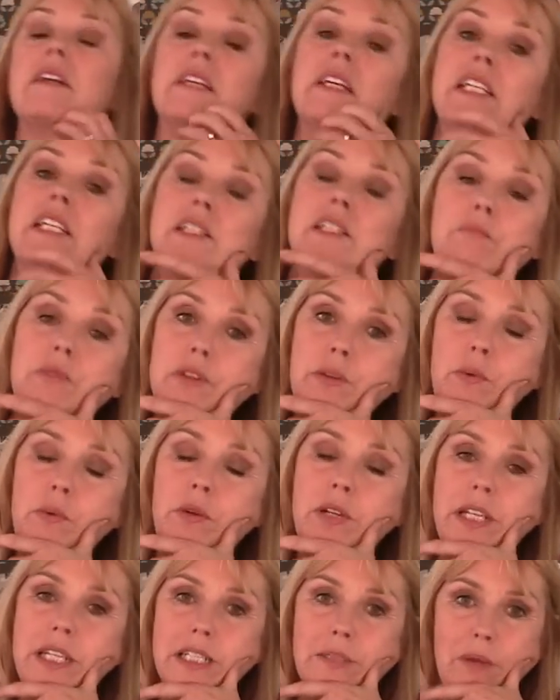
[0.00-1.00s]
I think it's a Brother
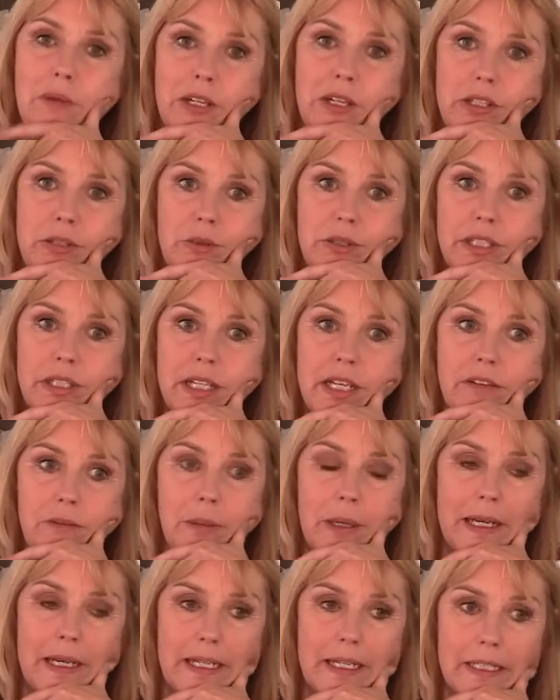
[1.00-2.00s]
One Day special with Sarah
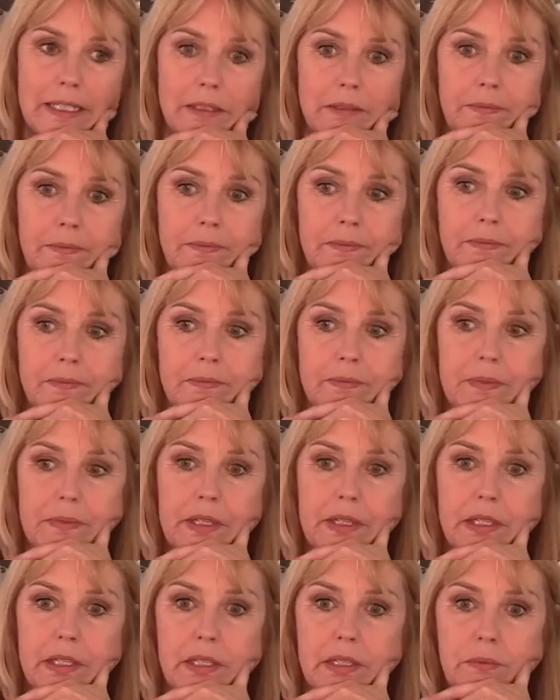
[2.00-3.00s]
Payne.
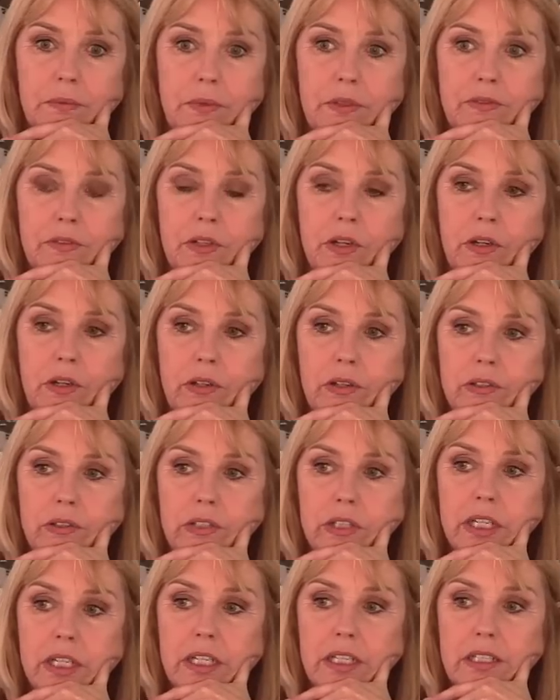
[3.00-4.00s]
We've
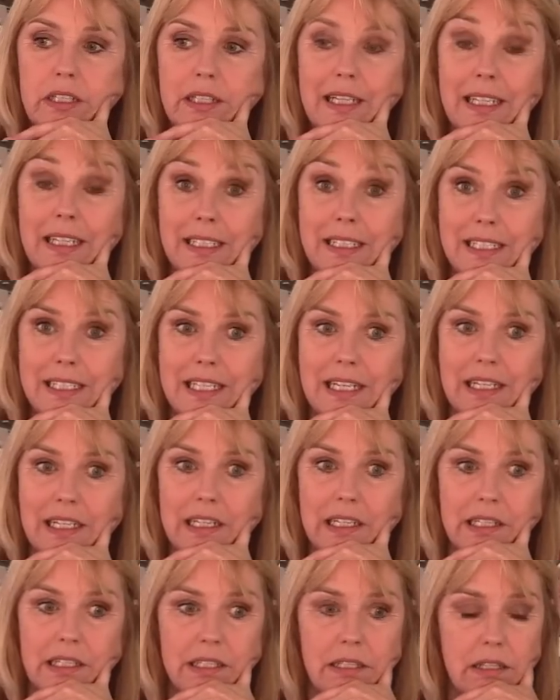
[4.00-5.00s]
got uh,
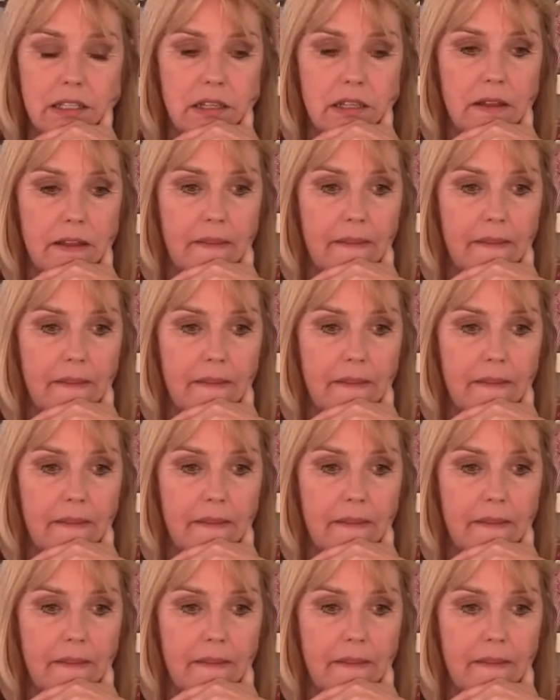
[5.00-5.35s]
Alistair,